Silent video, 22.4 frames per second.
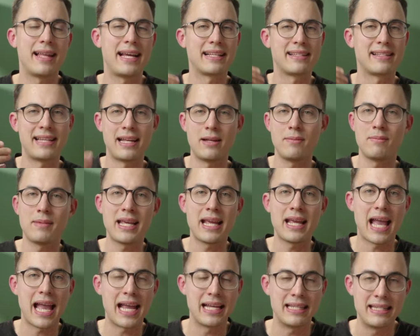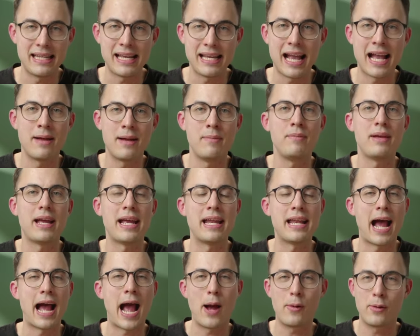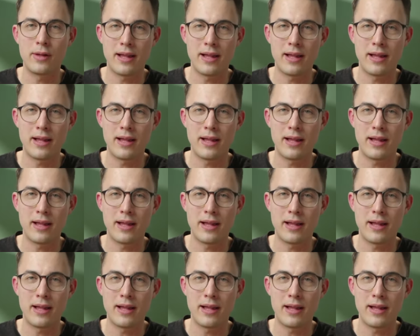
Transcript: like send me a DM and I